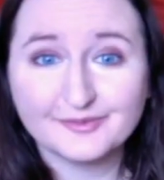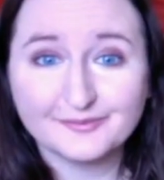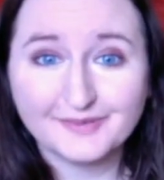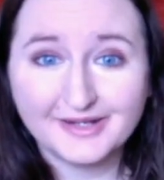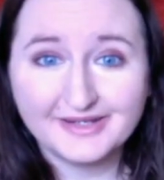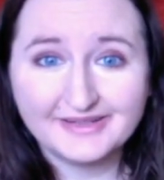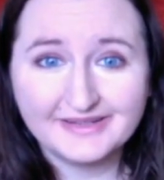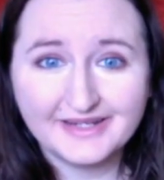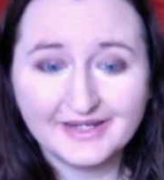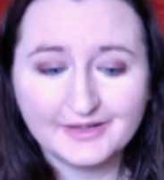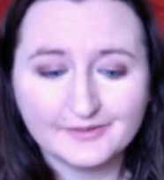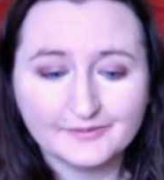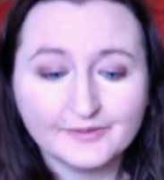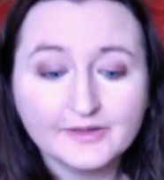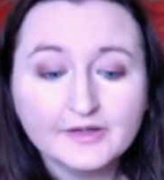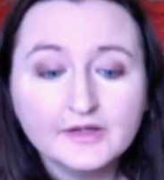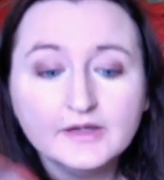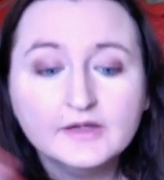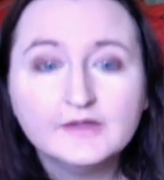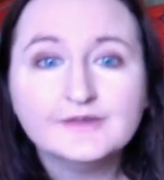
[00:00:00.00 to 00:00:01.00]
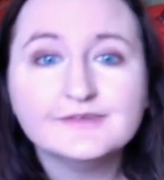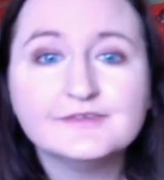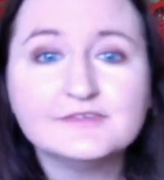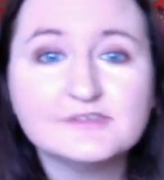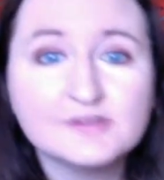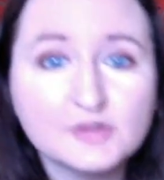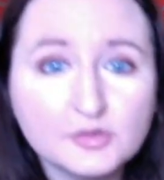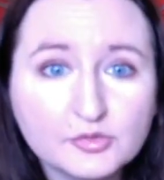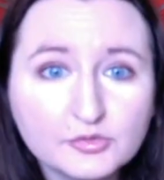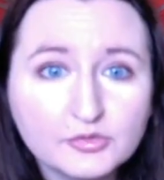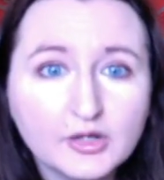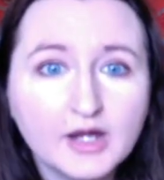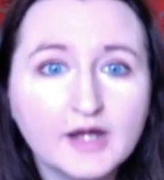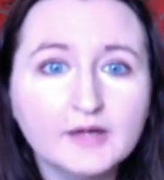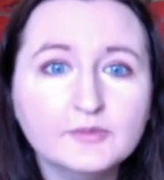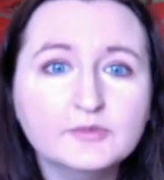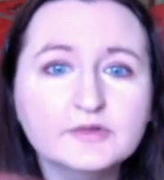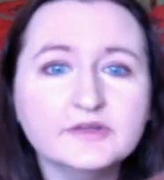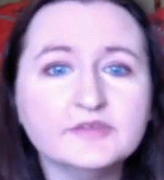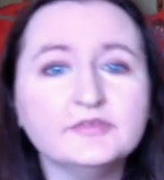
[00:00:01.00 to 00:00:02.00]
right now. So I
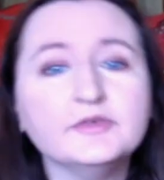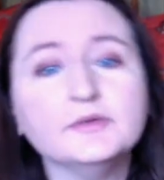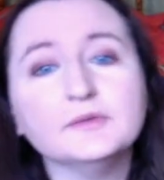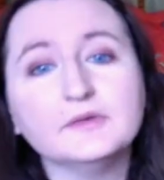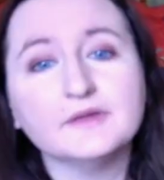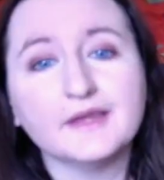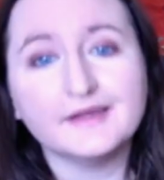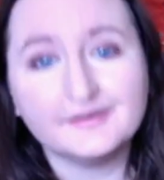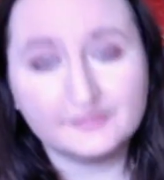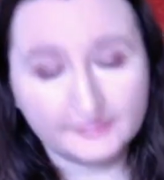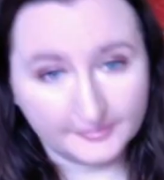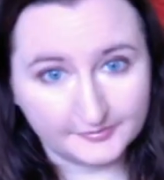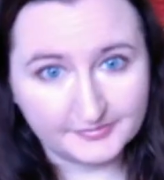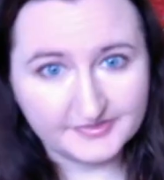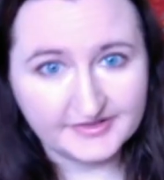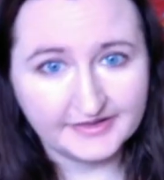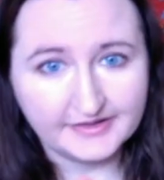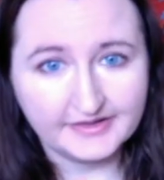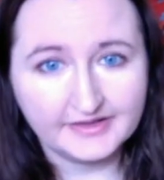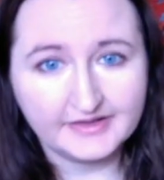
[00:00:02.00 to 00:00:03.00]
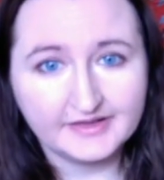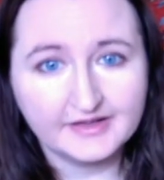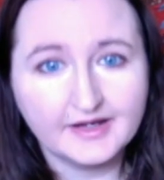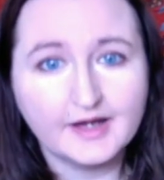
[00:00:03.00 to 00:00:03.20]
will give you a life update.